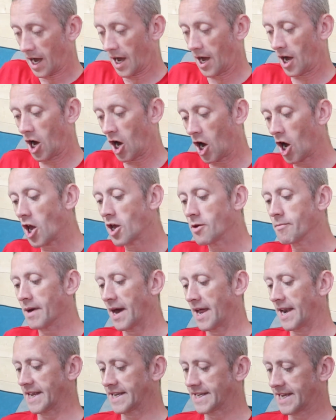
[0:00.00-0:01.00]
how
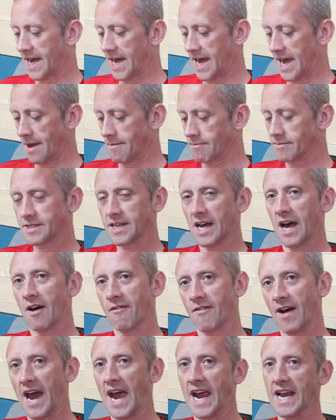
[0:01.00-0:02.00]
many times
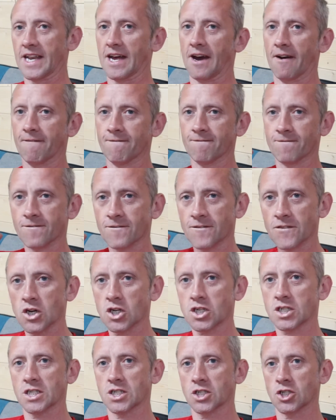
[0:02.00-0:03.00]
have I to
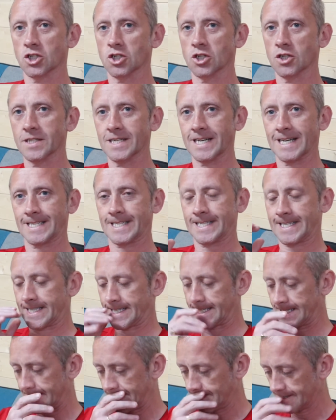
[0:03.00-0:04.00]
undo this?